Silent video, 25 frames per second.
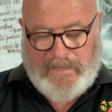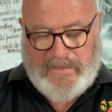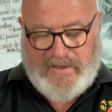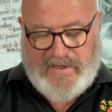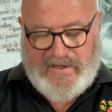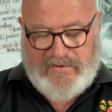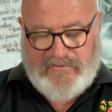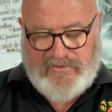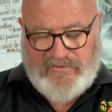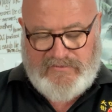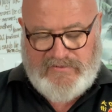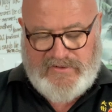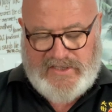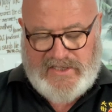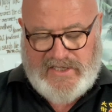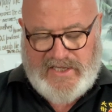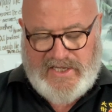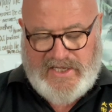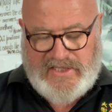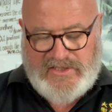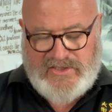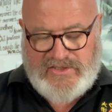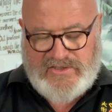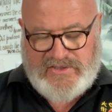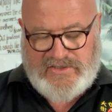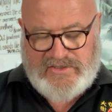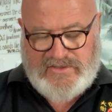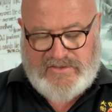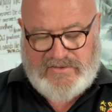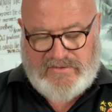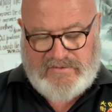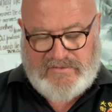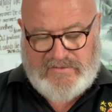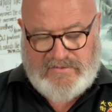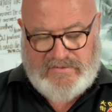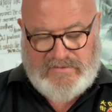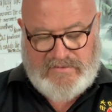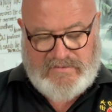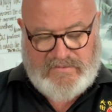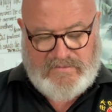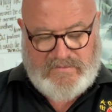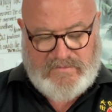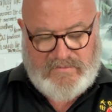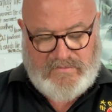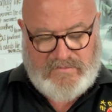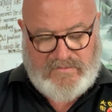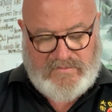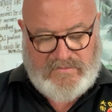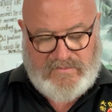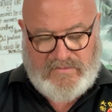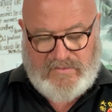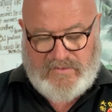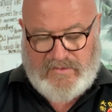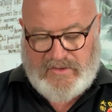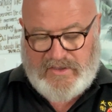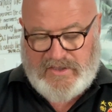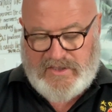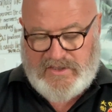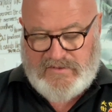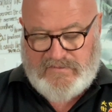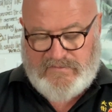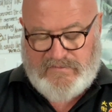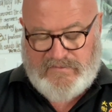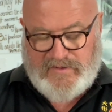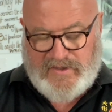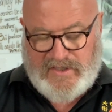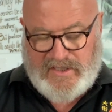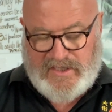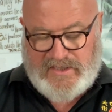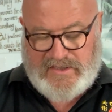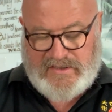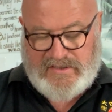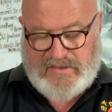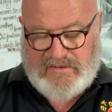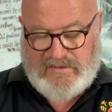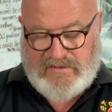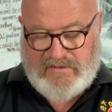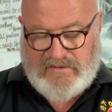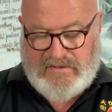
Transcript: Even if he lands on his feet,